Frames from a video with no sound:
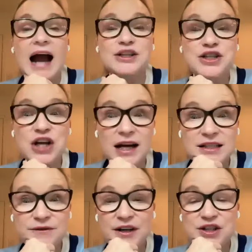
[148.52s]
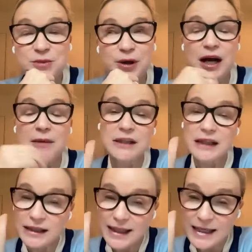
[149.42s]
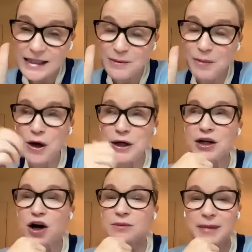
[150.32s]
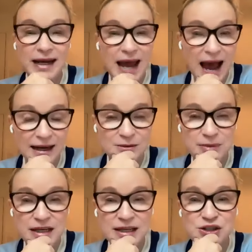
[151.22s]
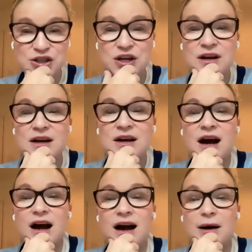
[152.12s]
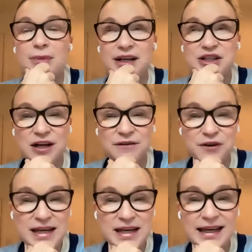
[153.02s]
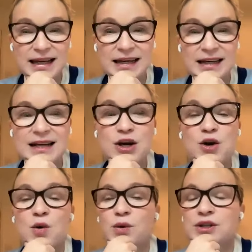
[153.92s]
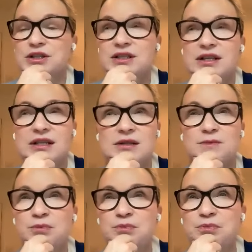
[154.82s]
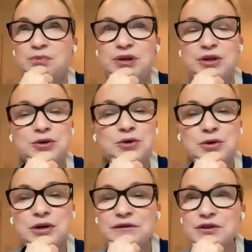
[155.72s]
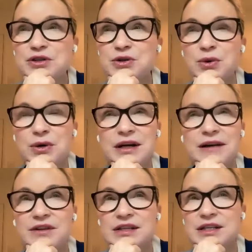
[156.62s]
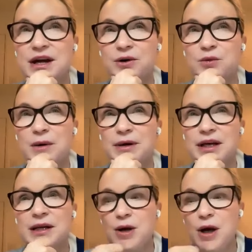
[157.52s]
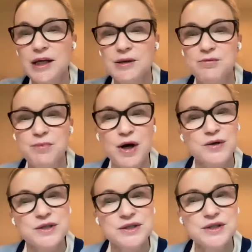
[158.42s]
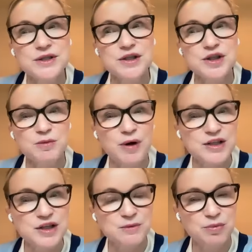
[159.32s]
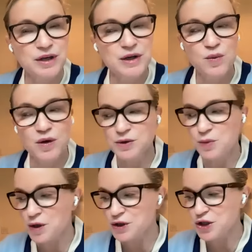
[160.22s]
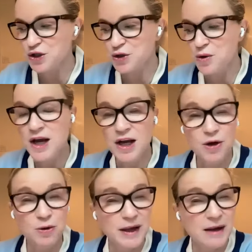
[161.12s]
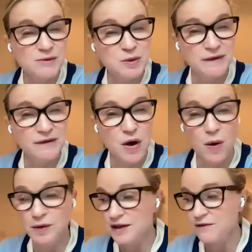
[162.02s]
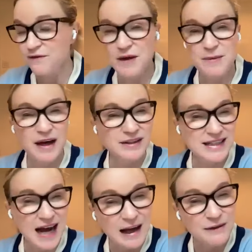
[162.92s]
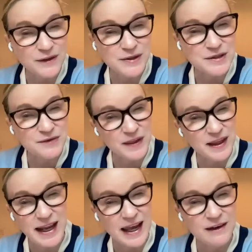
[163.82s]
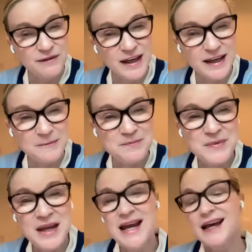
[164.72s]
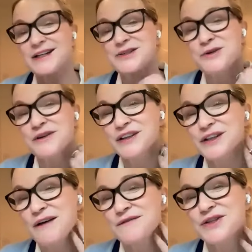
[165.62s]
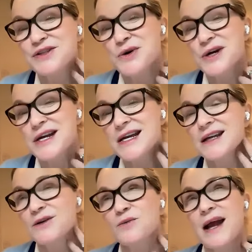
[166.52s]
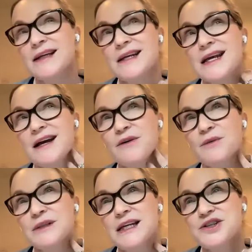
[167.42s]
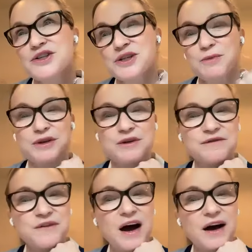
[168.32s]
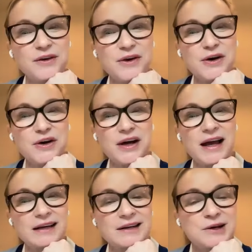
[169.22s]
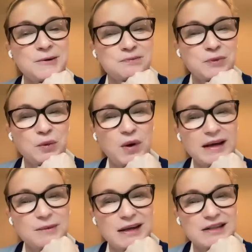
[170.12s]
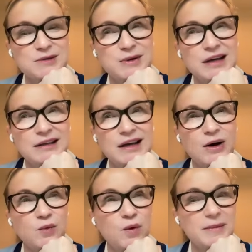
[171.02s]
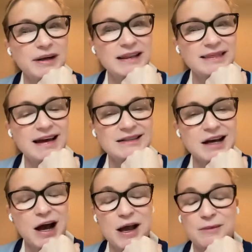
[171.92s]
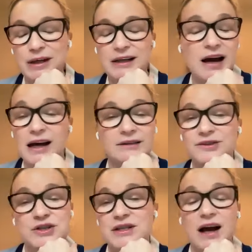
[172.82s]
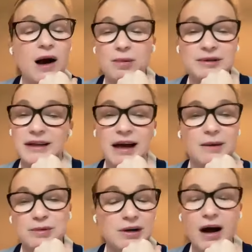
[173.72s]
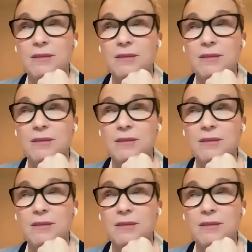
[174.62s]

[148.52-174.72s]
I just finished a book. I'm a little late to the party called Manhattan Beach by Jennifer Egan, which is this beautiful story of this young woman in post-depression, pre-World War II, who becomes one of the only female divers for the Navy. And it's sort of a love story and a reckoning of a relationship with her father and what it meant to be a young woman at that time. And I just gobbled it up.